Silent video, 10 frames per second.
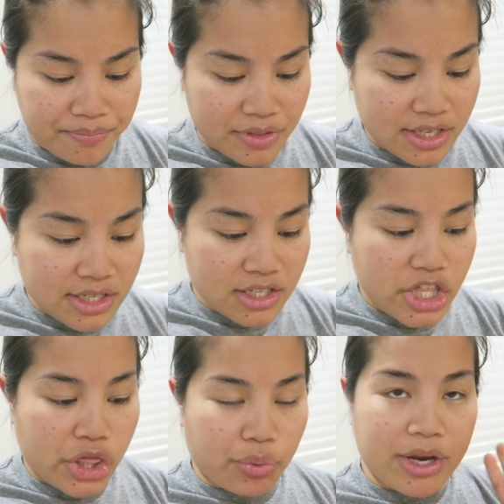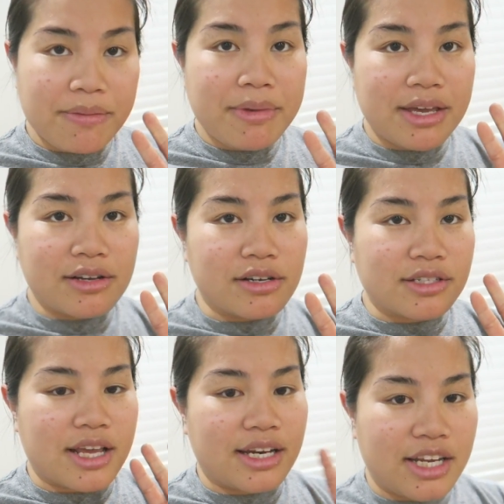This is three
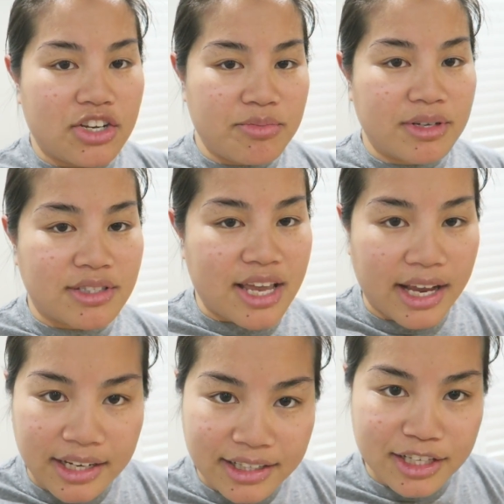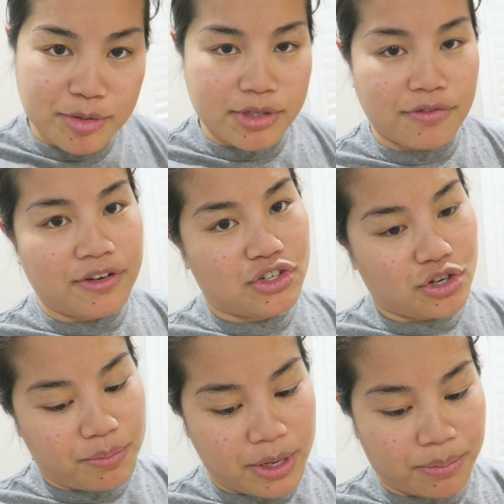meals, and each meal technically is supposed to feed
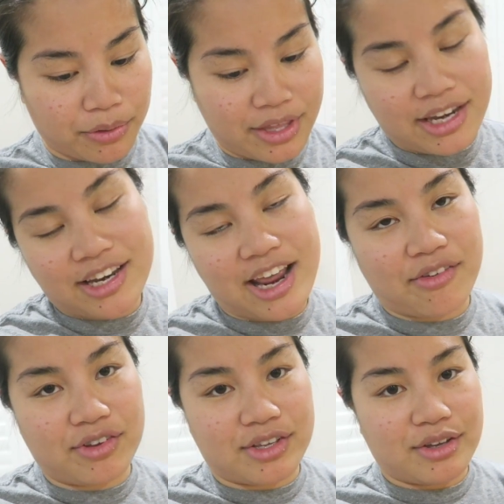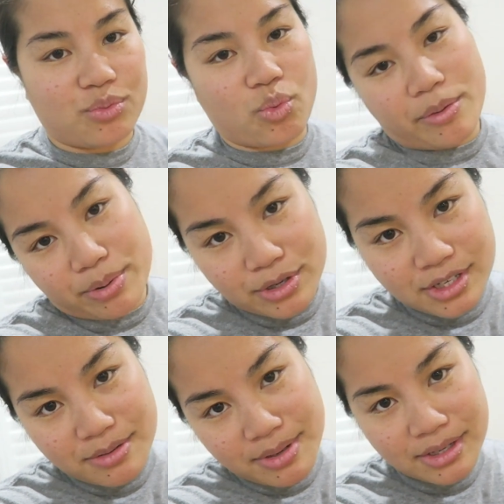two people. They didn't have a one
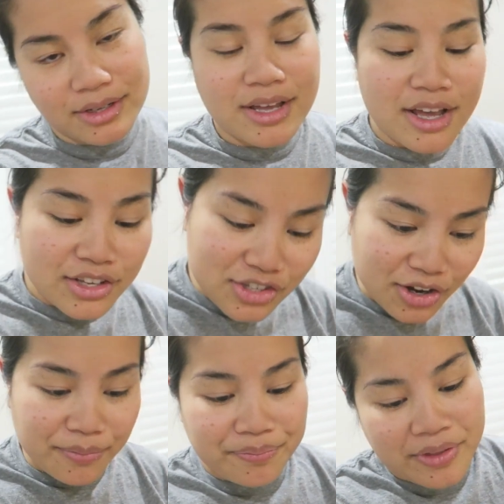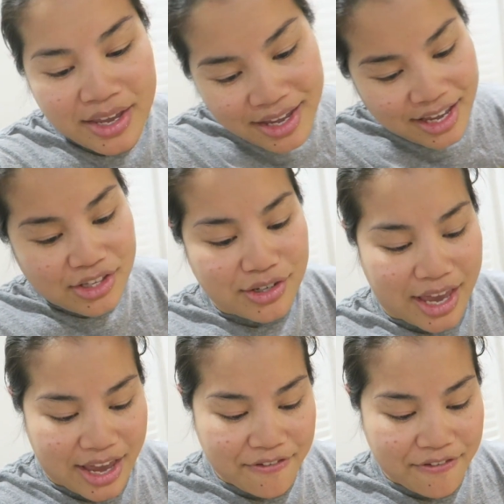person meal, so it's okay.